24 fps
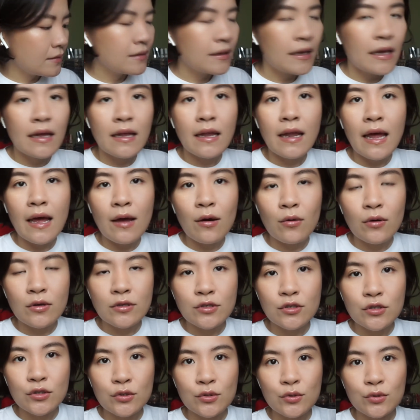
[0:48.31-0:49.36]
and I want
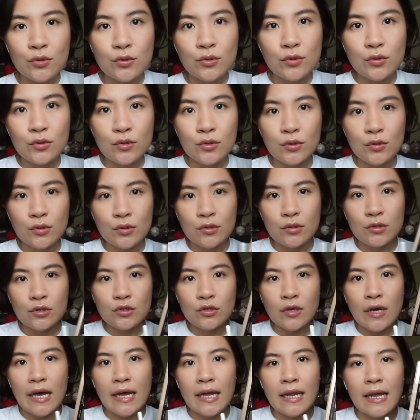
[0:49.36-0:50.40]
to
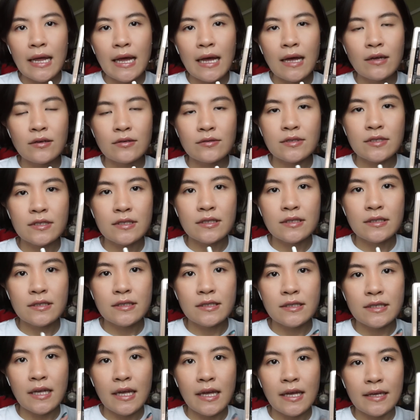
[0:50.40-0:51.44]
try it out
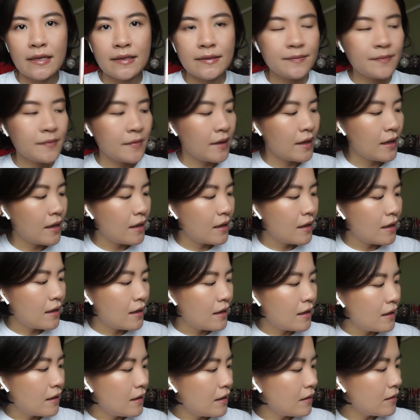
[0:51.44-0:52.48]
today.
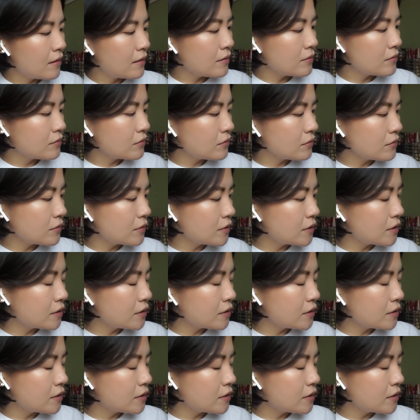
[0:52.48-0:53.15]
And